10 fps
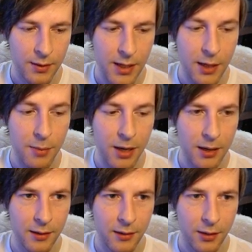Data
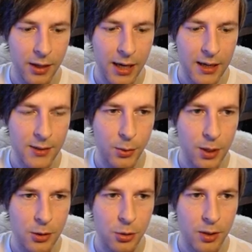mine? Okay, so we
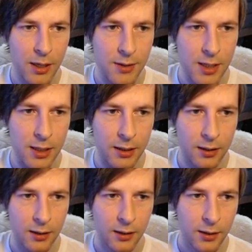know two cards in
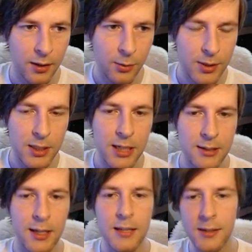here. What's the
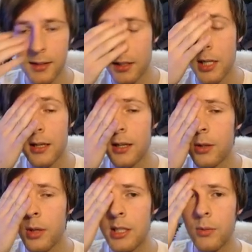chance the last is an agenda?
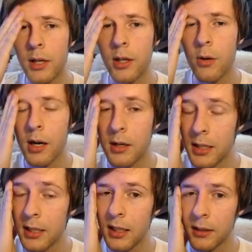Do we just want to go
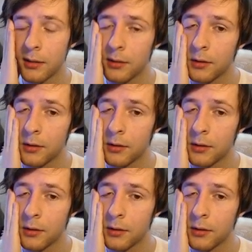R&D?